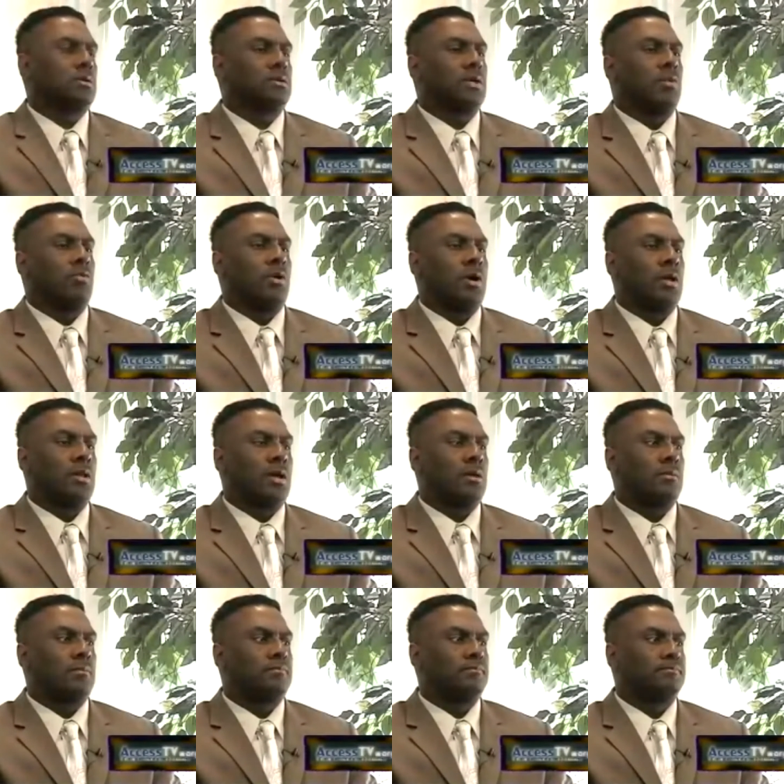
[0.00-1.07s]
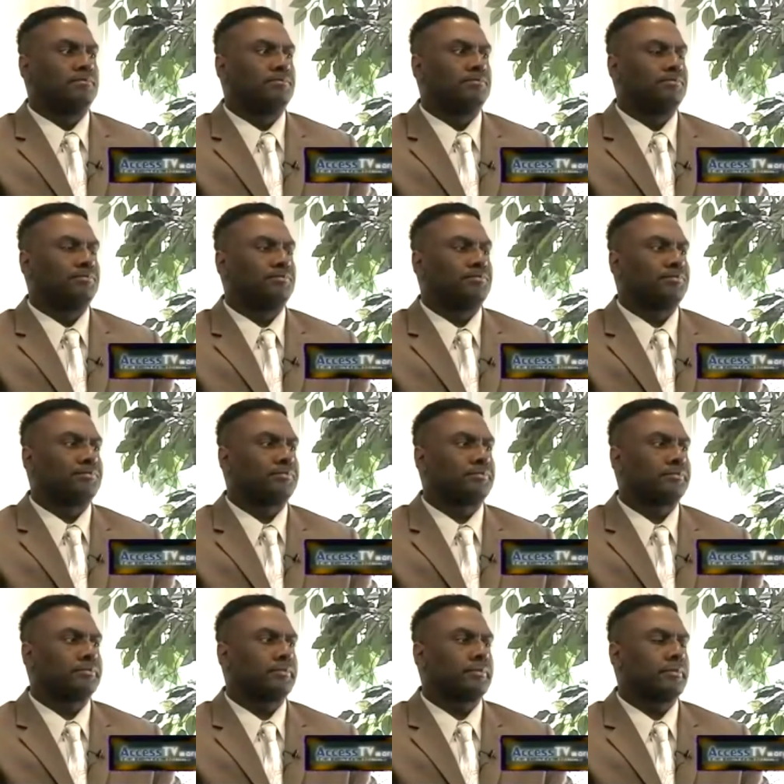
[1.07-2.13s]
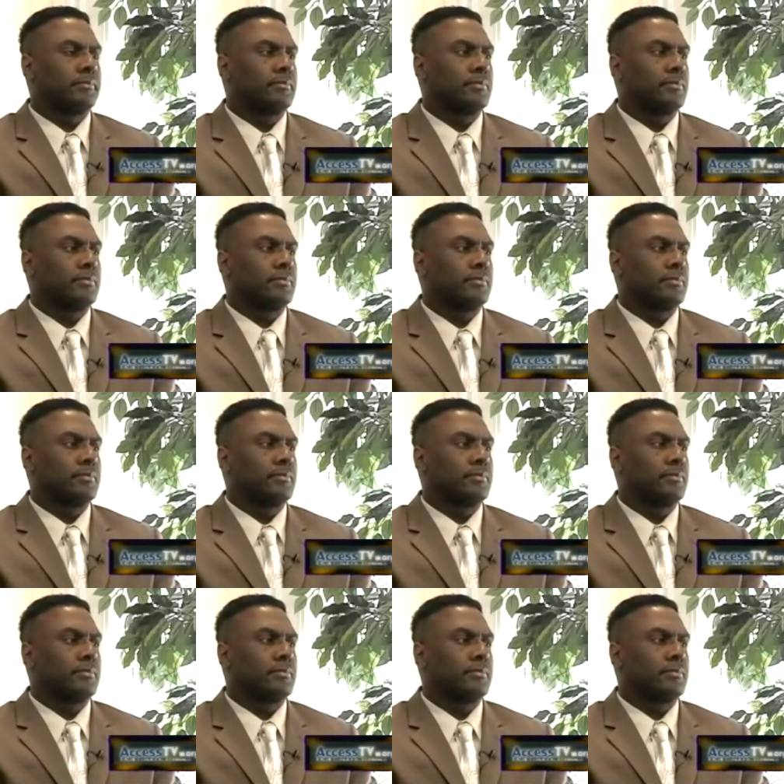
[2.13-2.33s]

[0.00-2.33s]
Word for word: Yeah, well, I'll... where are the where are